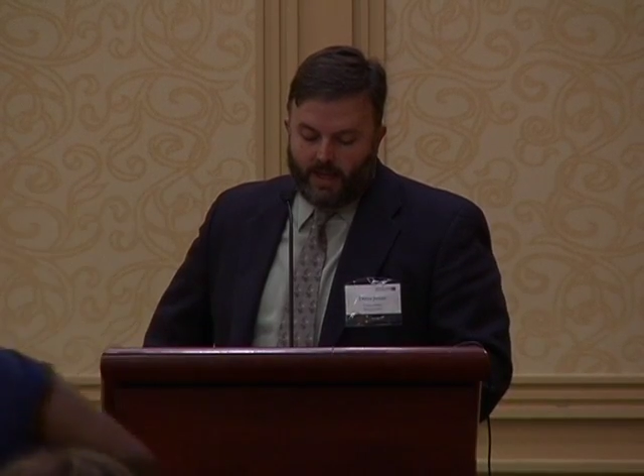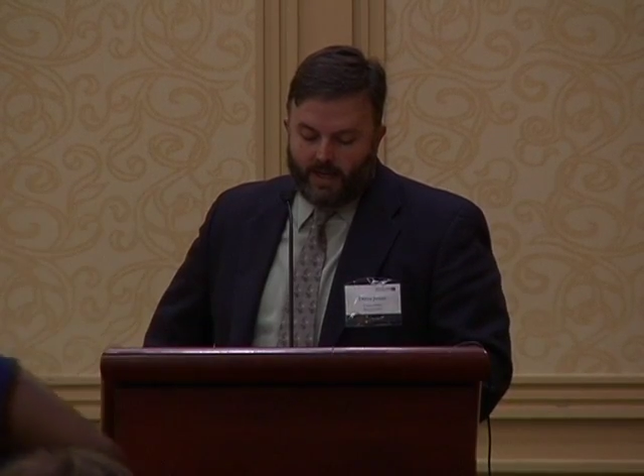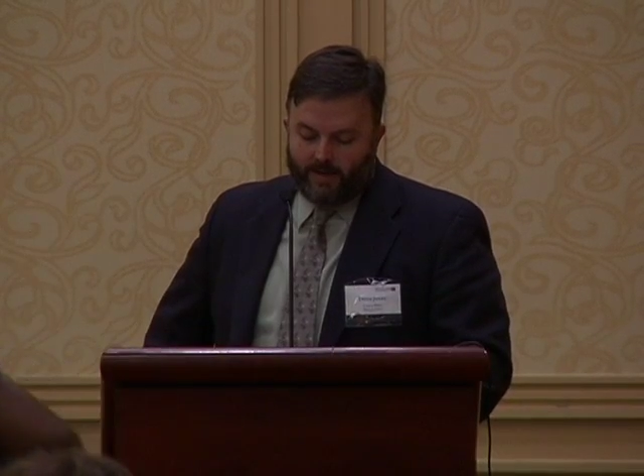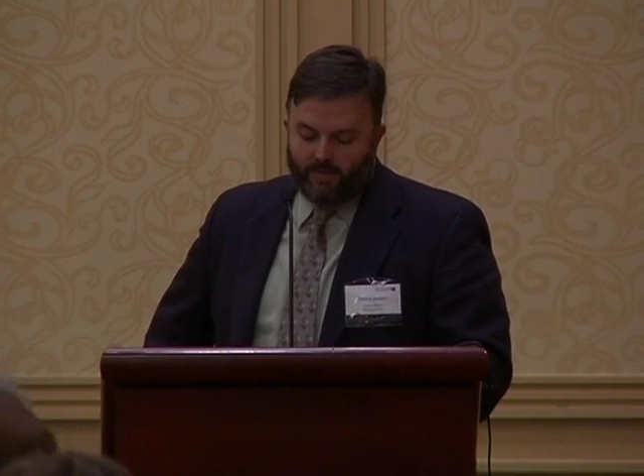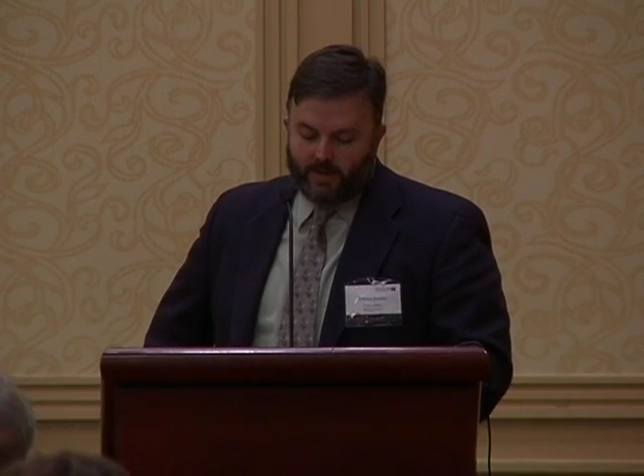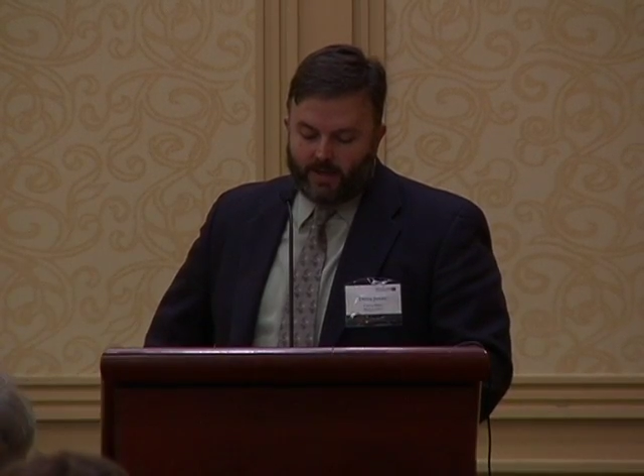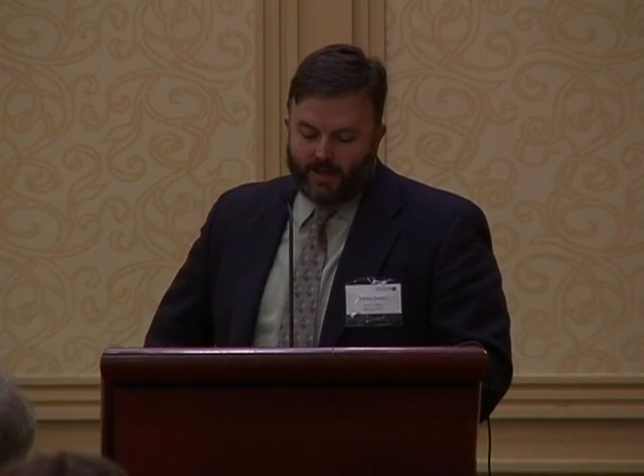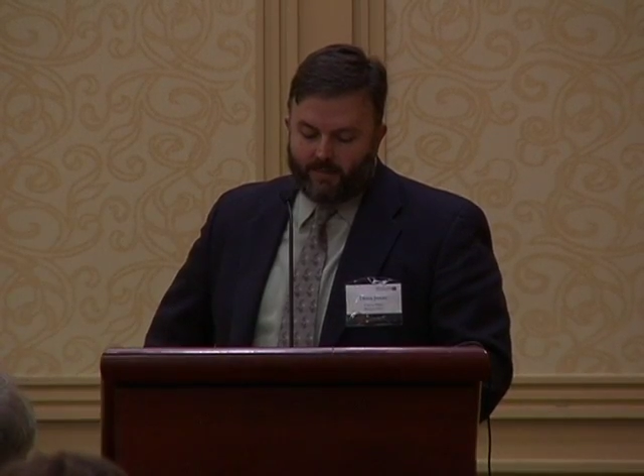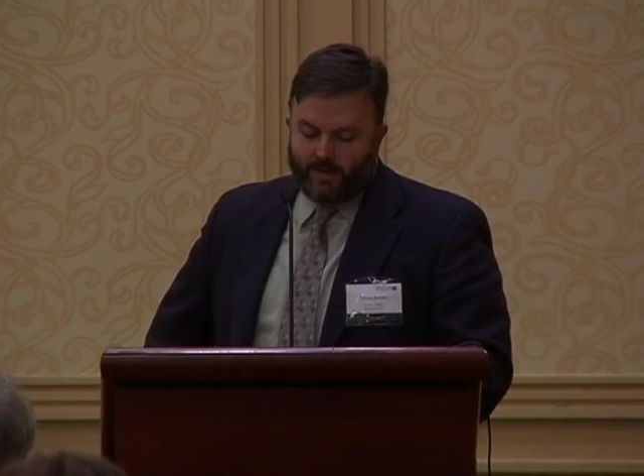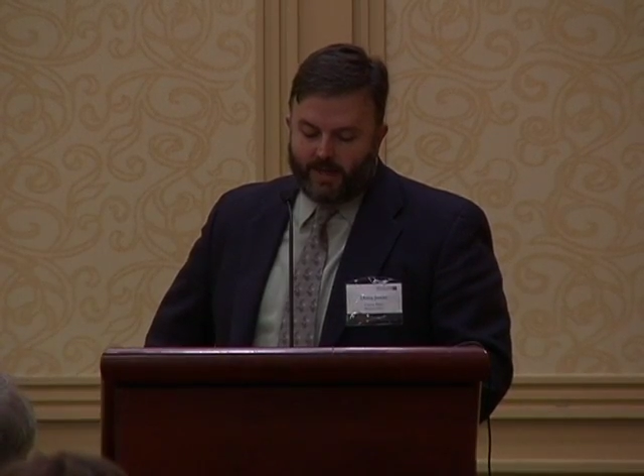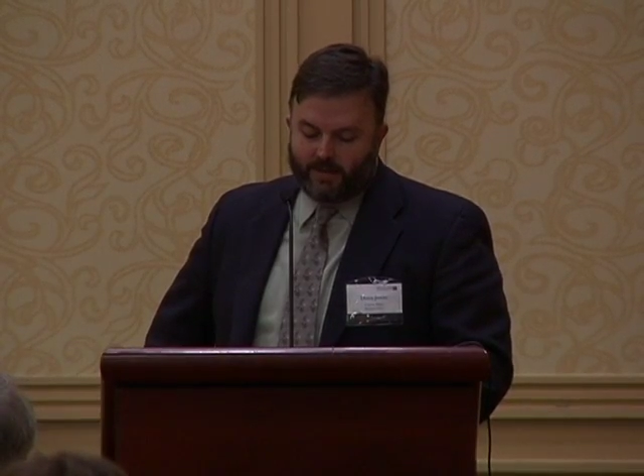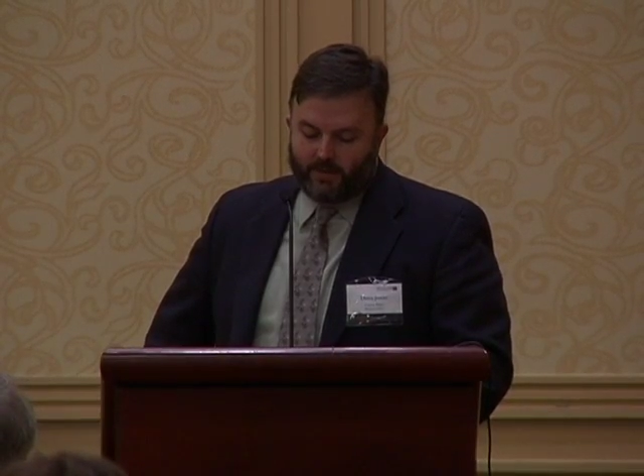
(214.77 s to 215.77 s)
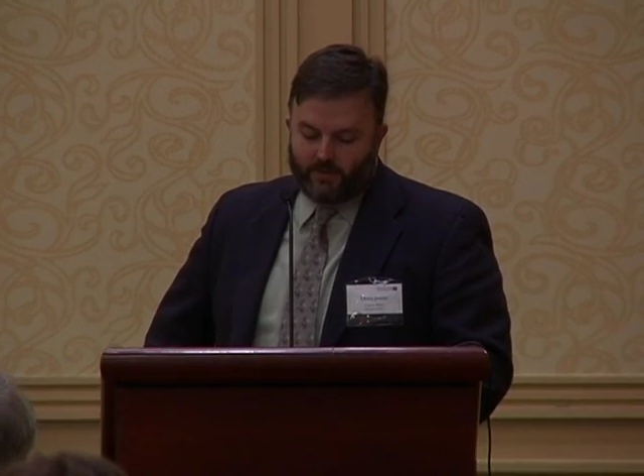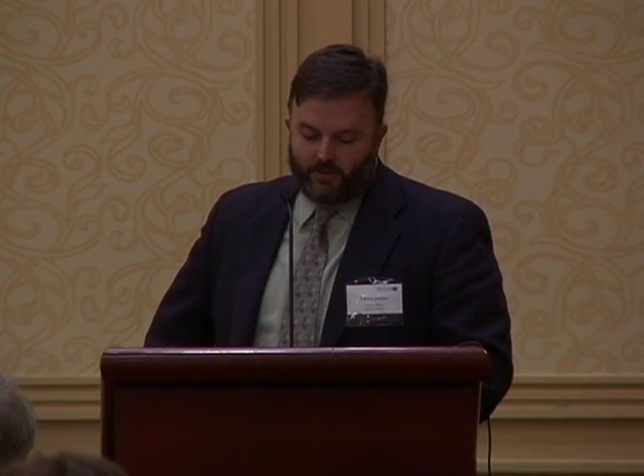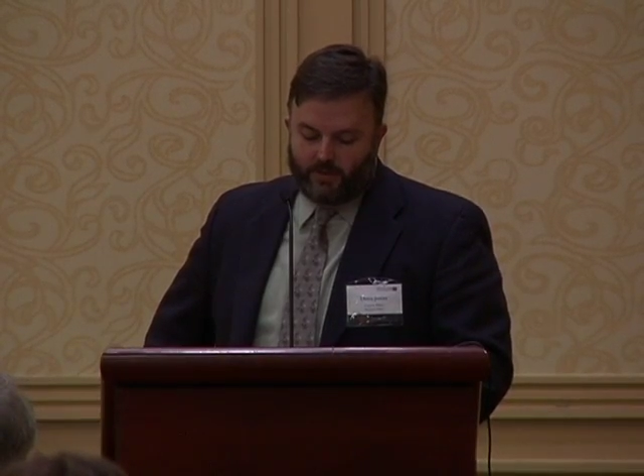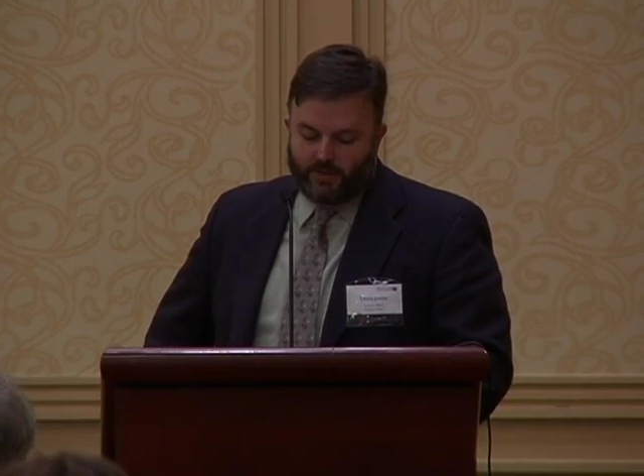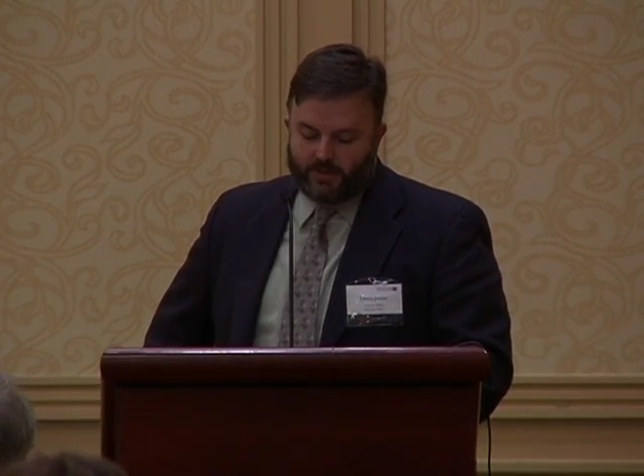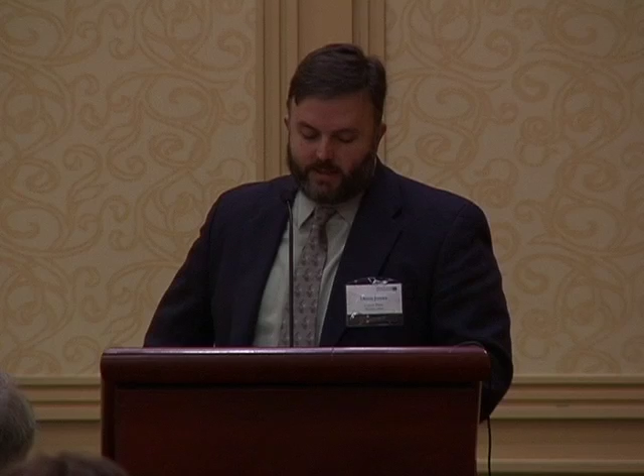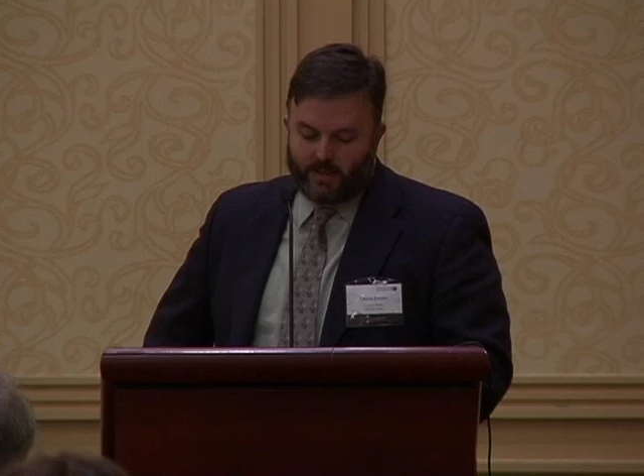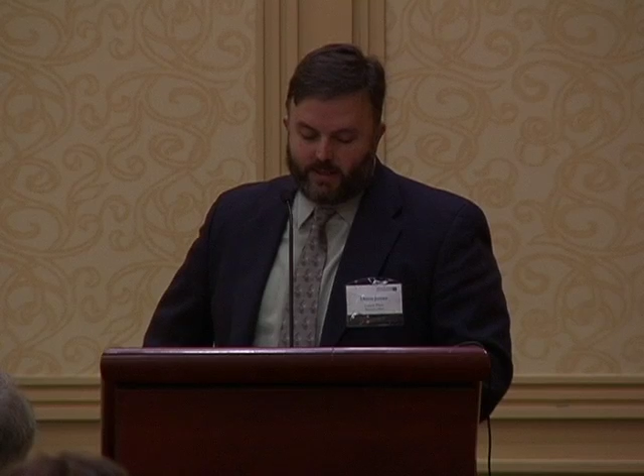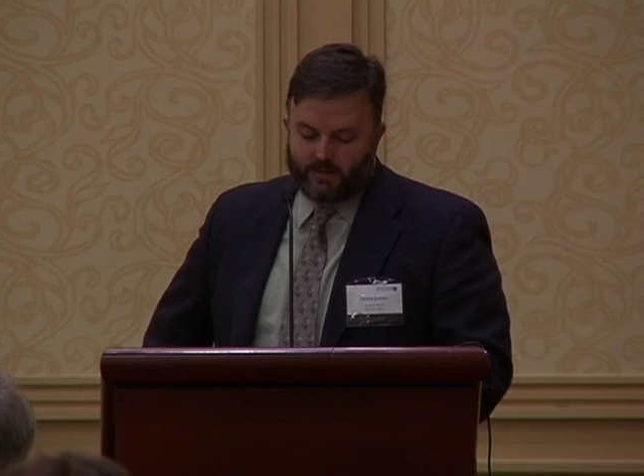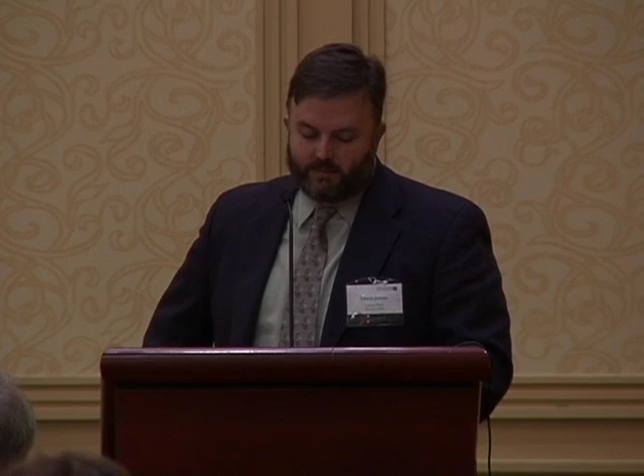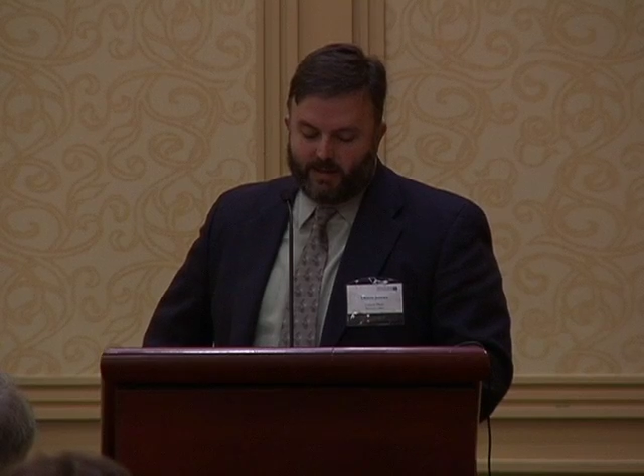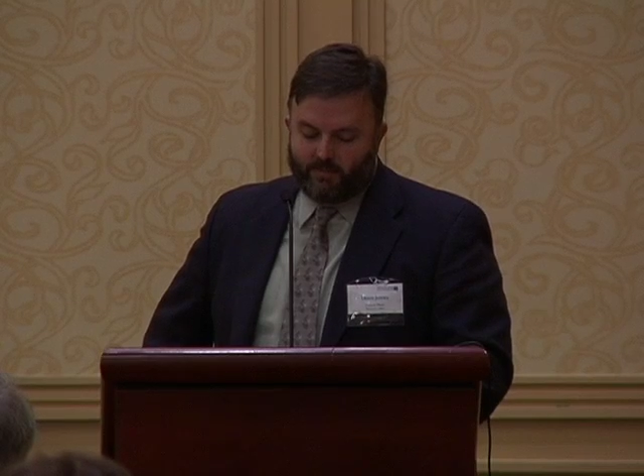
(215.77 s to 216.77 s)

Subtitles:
And every time I had to do these things,